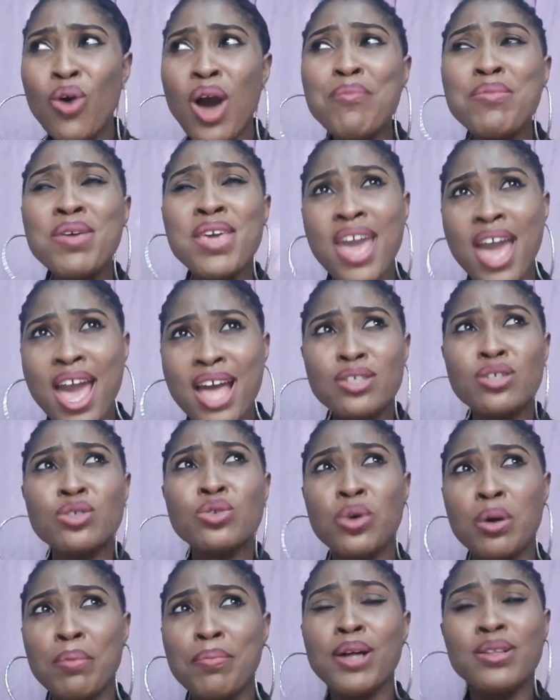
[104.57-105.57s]
I'm here to
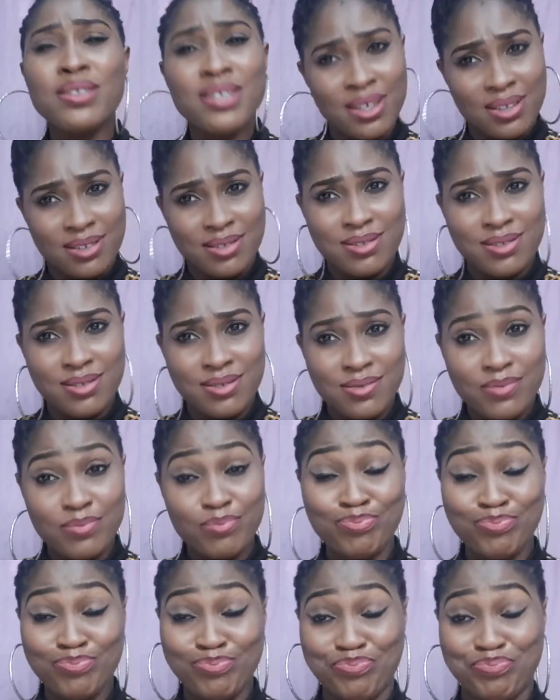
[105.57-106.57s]
talk about it.
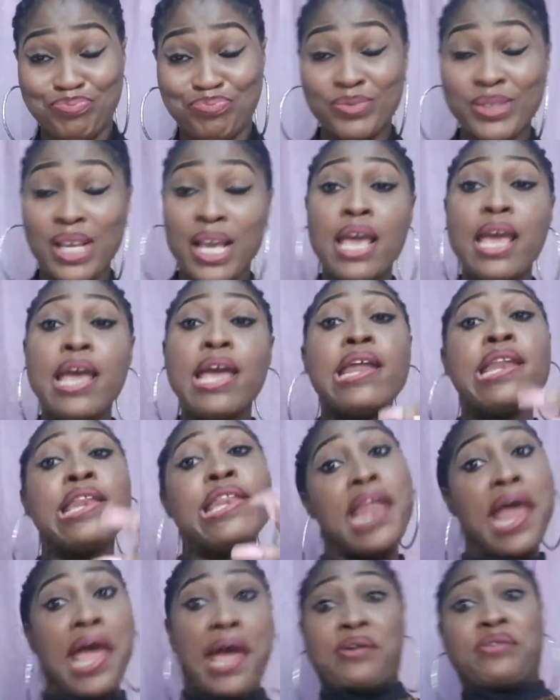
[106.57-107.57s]

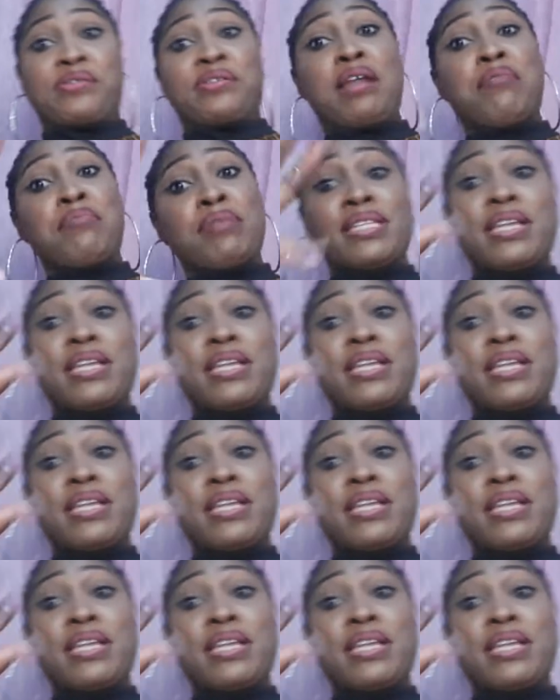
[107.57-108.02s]
Now let me say